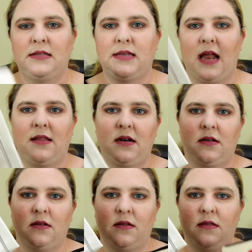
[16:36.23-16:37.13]
it's got a
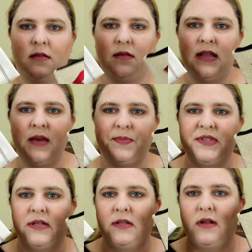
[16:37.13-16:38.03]
little
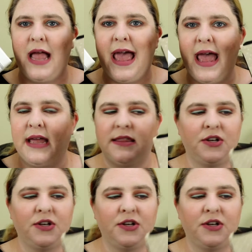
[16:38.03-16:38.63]
lips and a little egg.